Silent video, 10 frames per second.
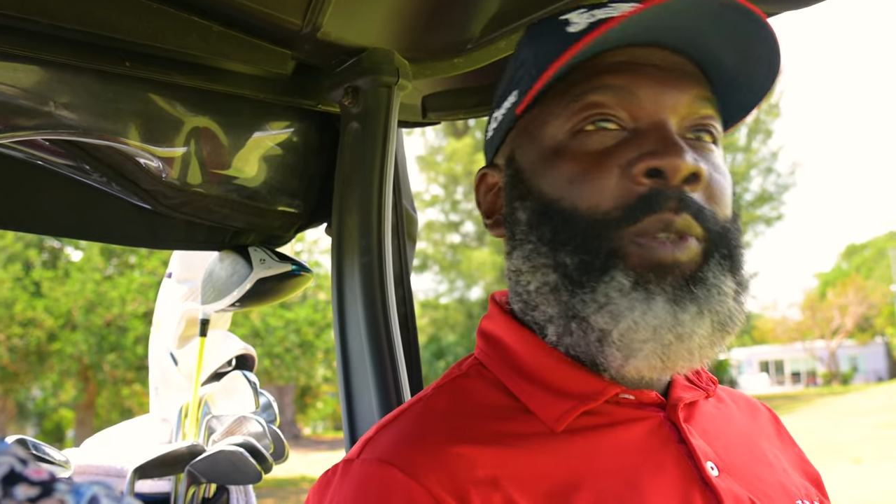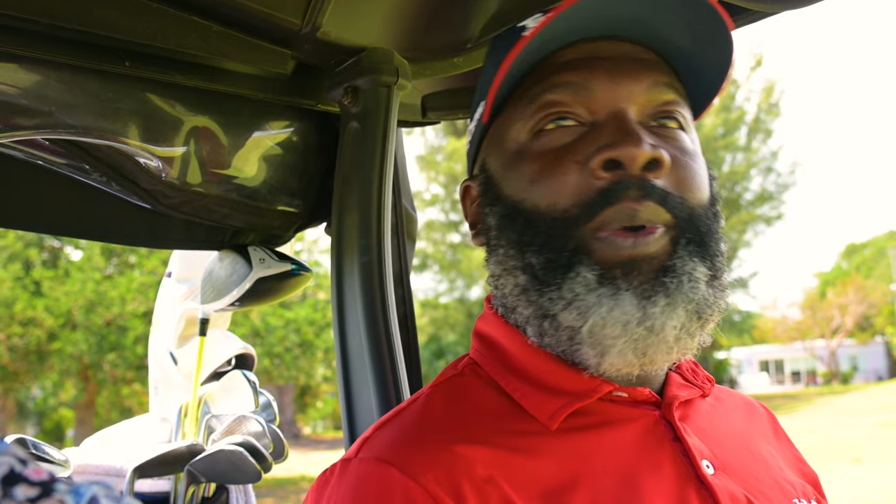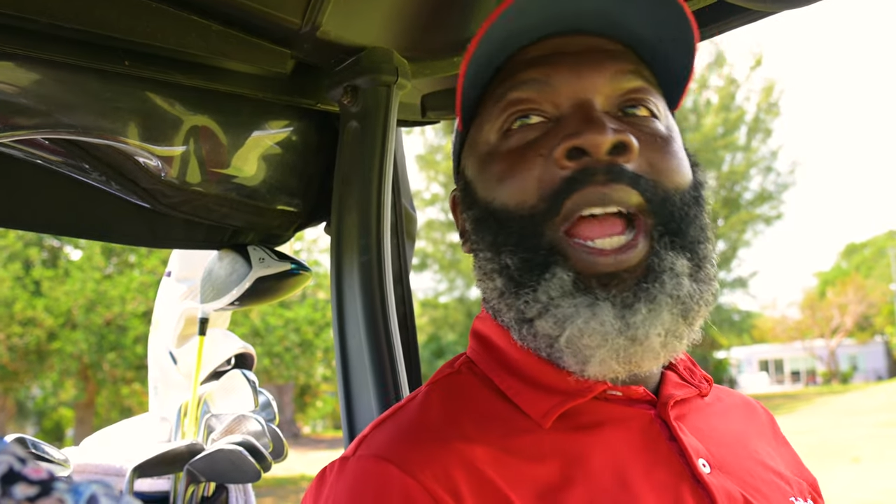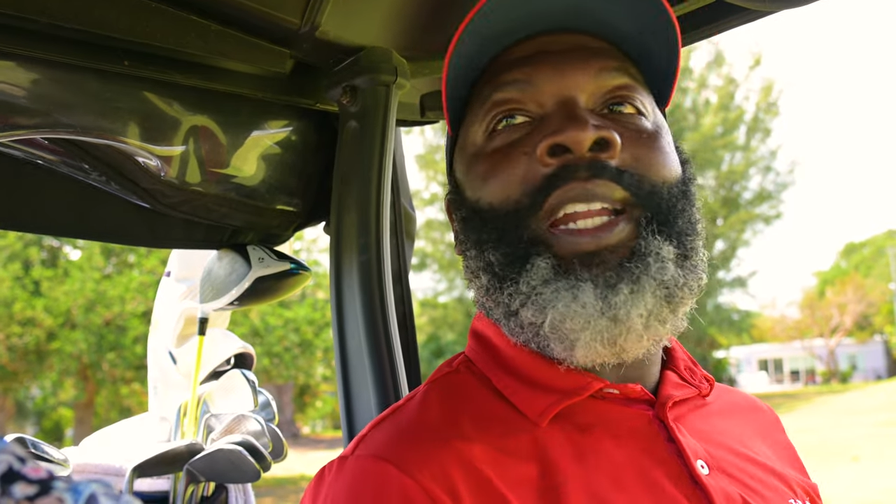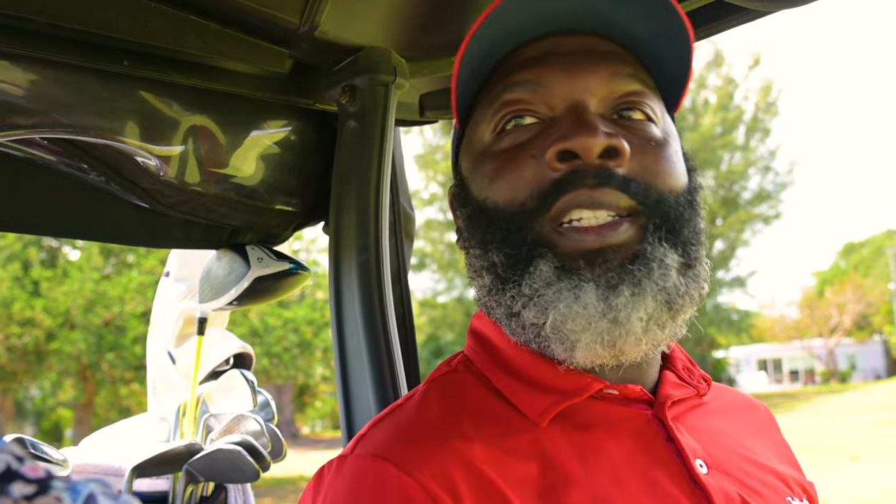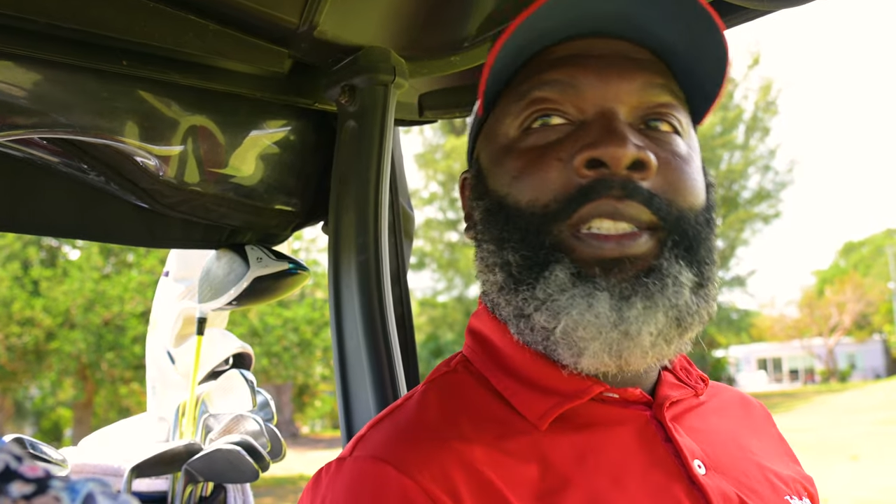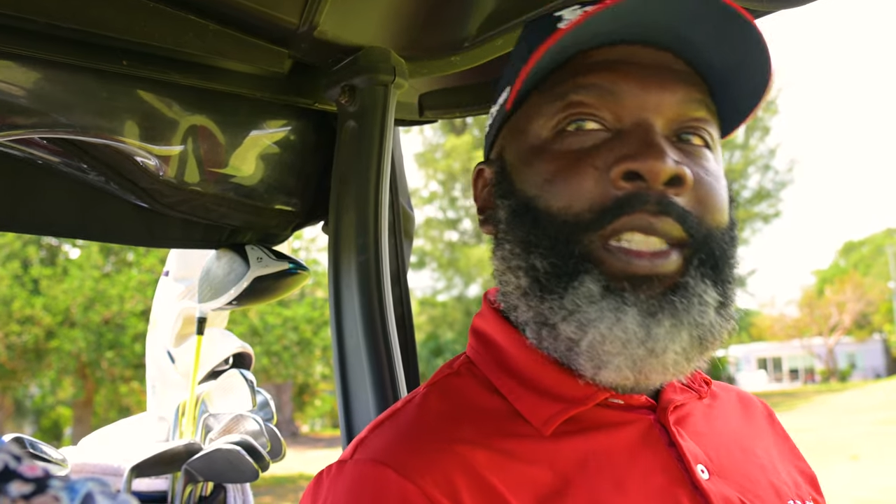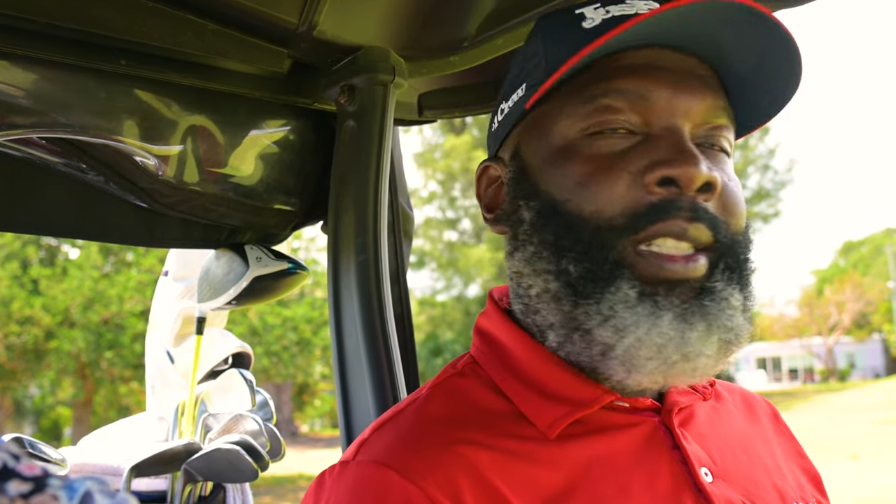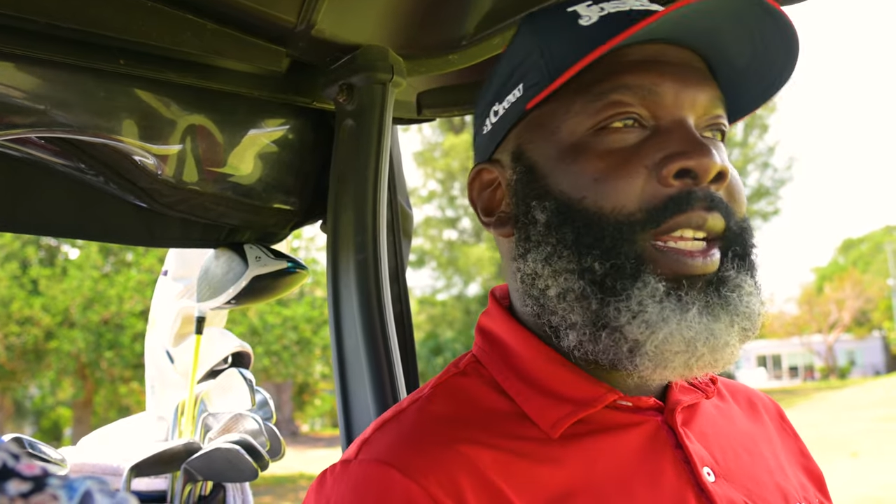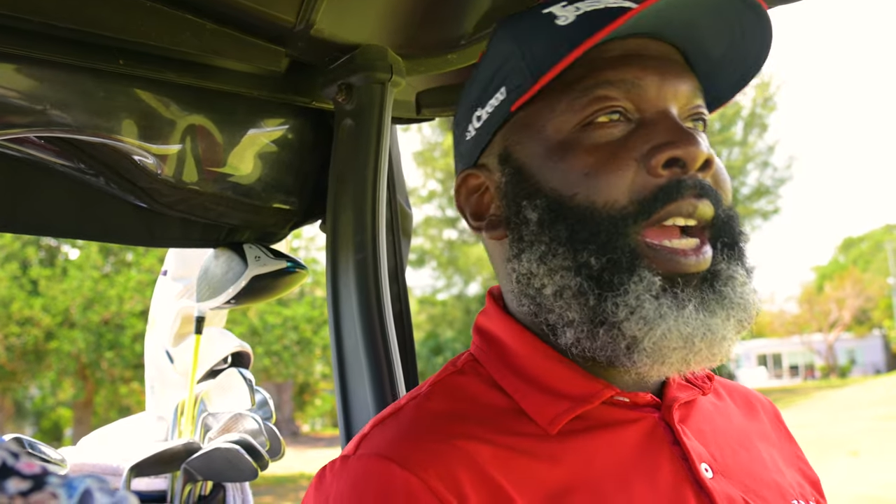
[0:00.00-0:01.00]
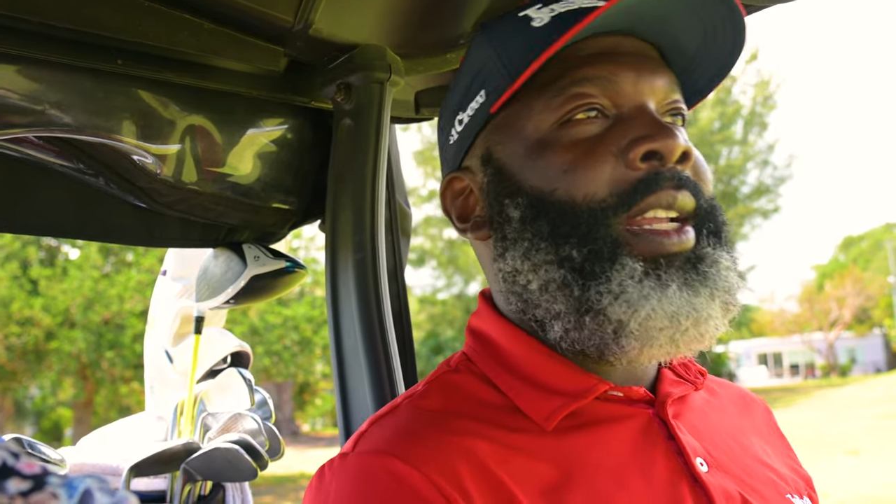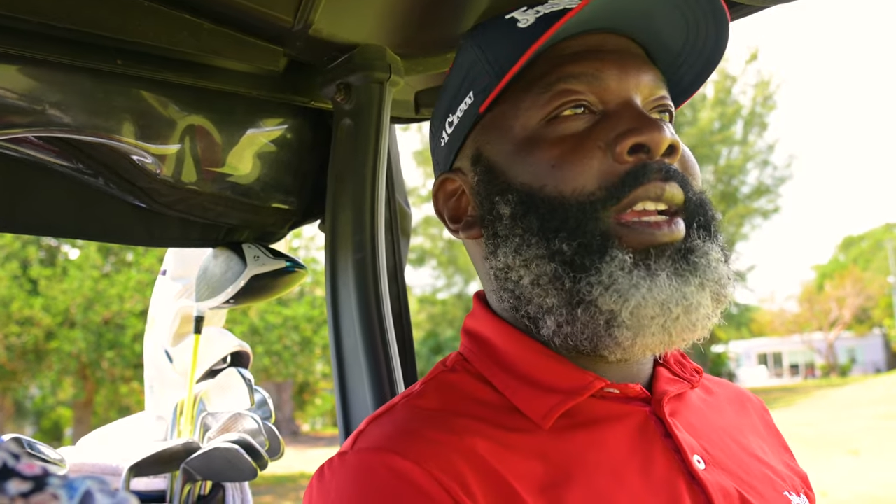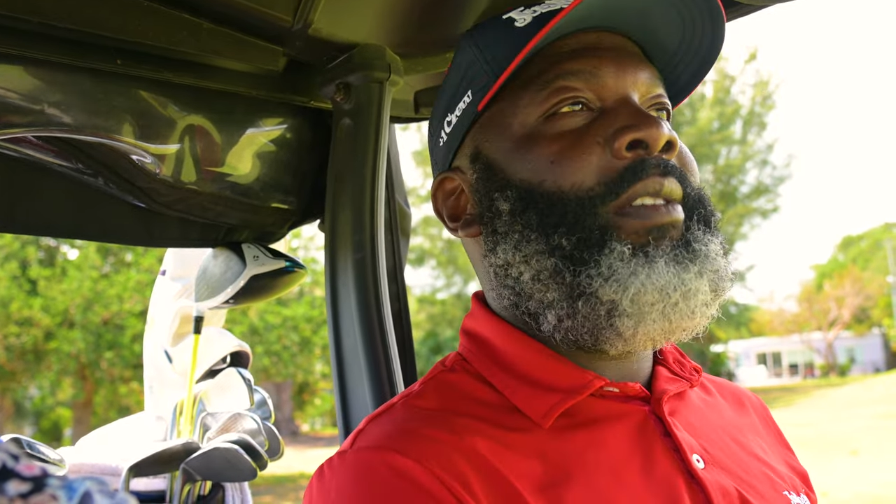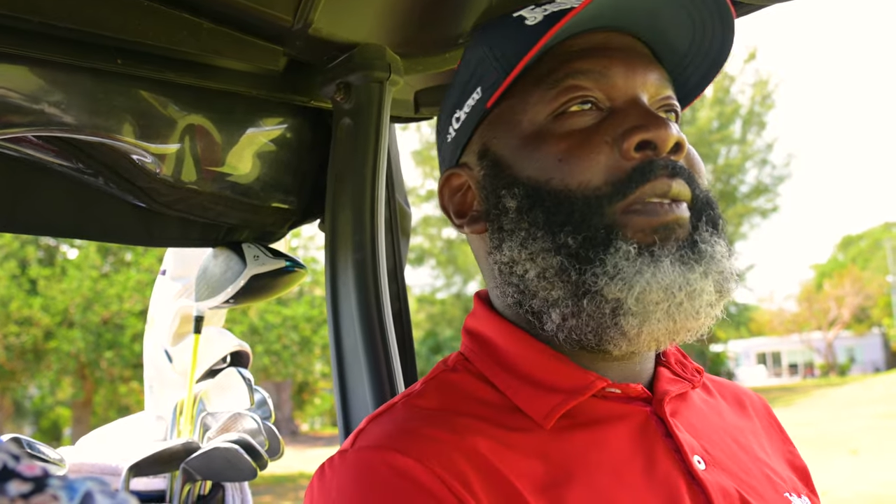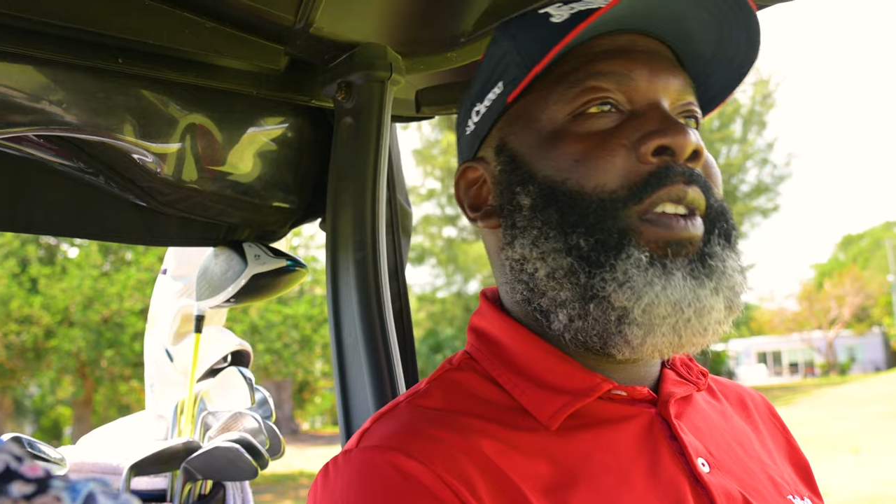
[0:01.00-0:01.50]
practice just to kind of
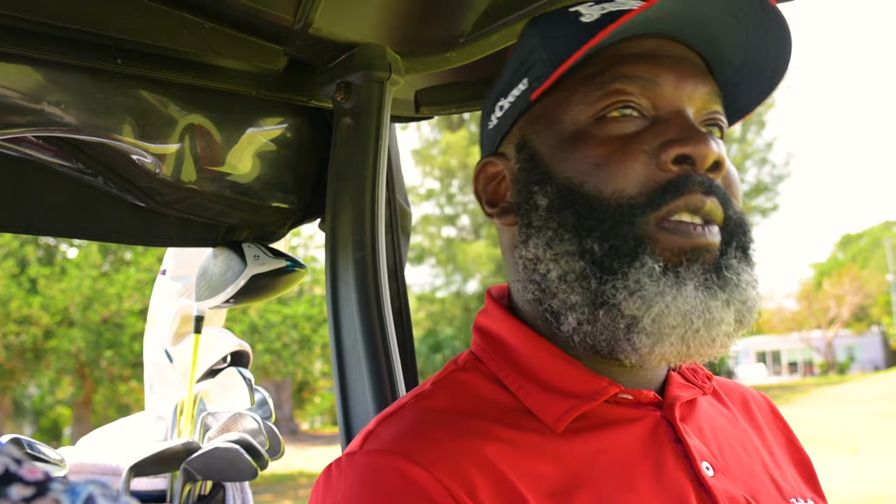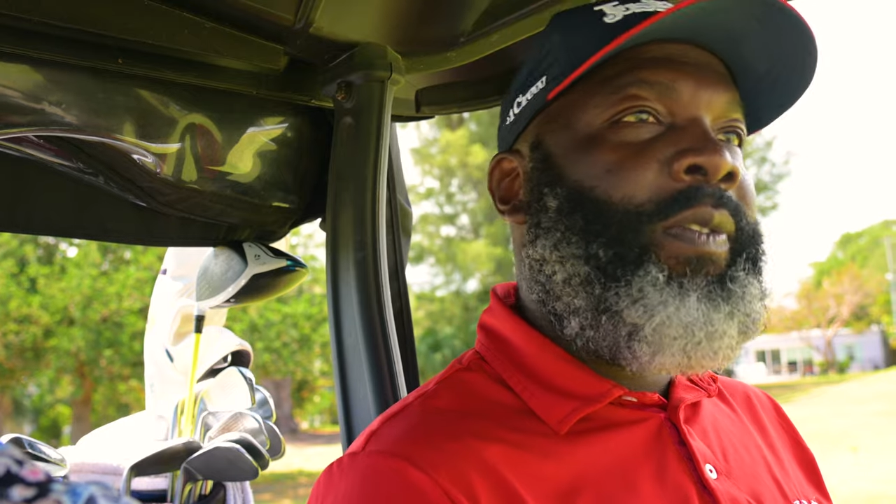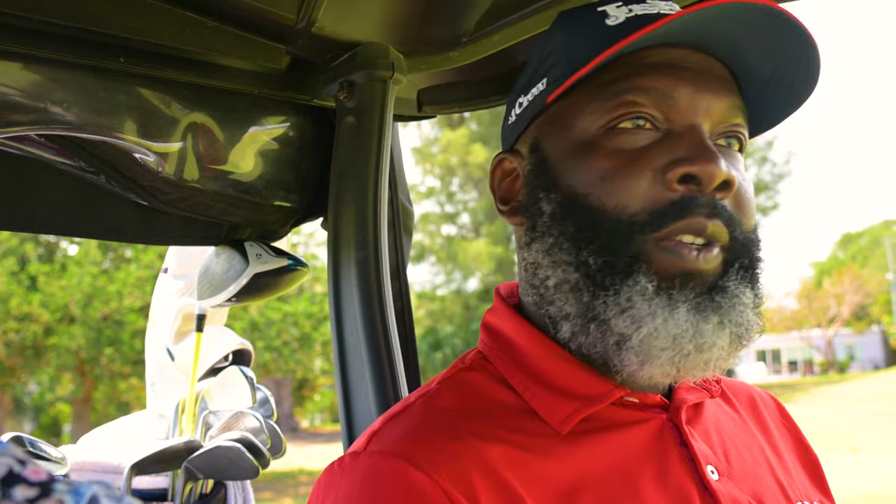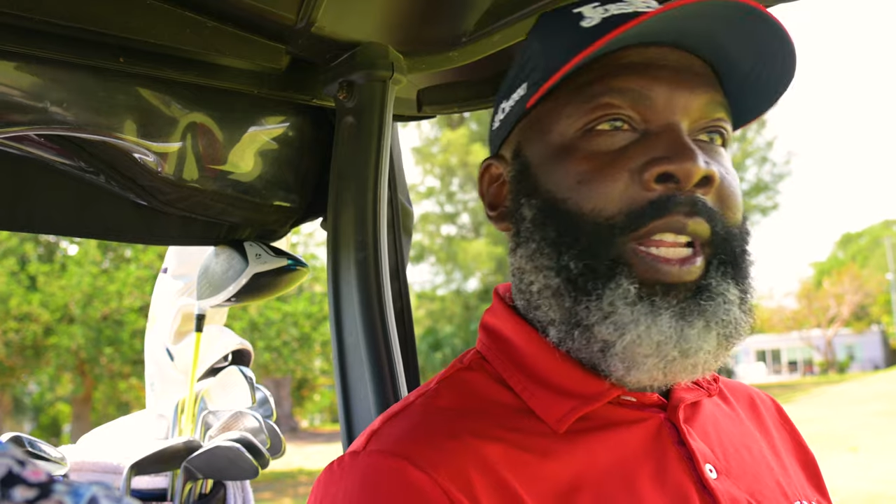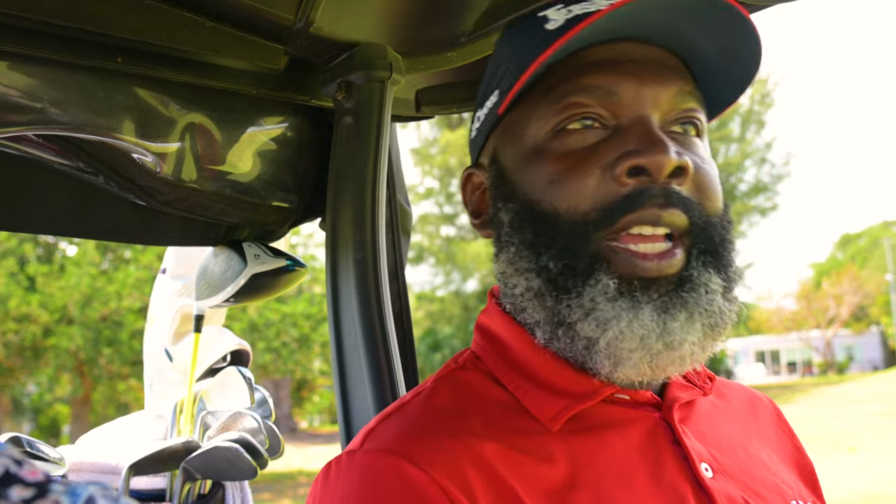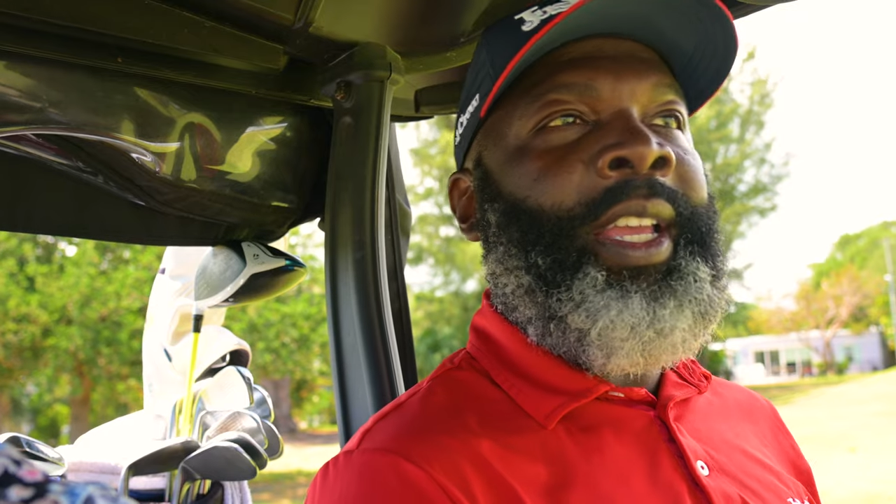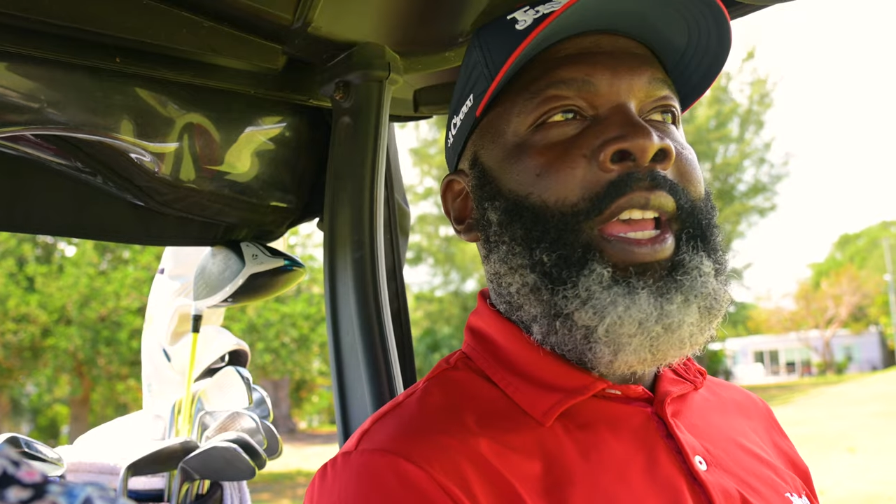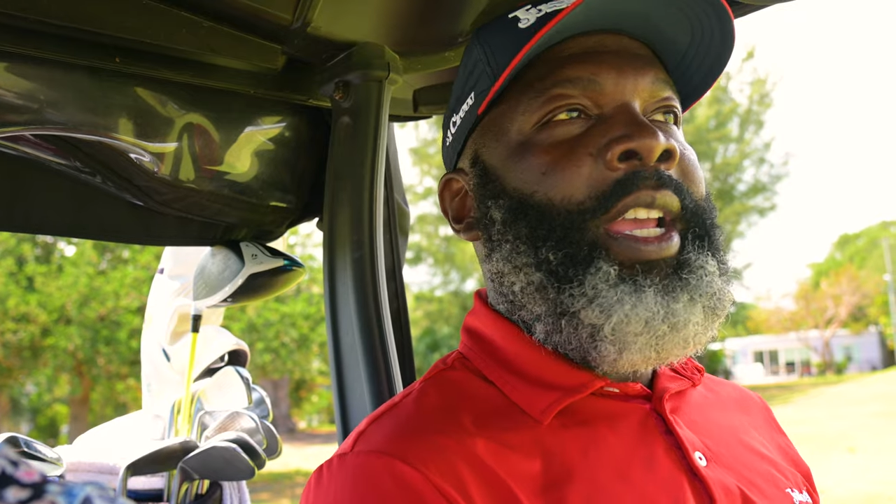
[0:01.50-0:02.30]
get a feel for like,